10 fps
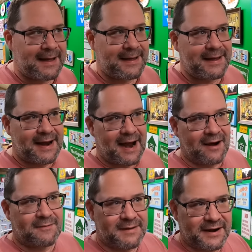in
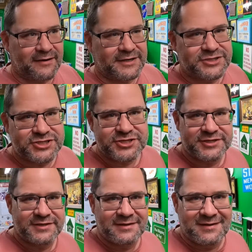our
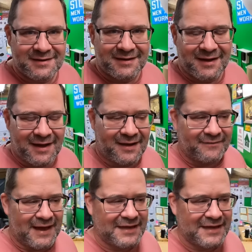marriage, uh,